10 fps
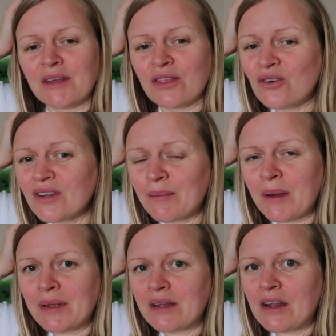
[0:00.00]
I thought that
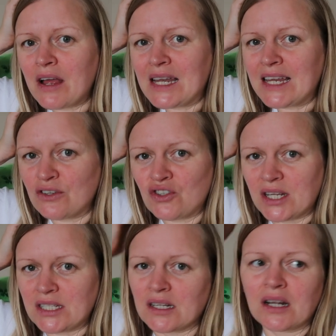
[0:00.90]
might be an
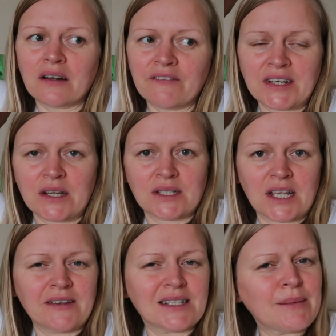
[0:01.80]
interesting little video series.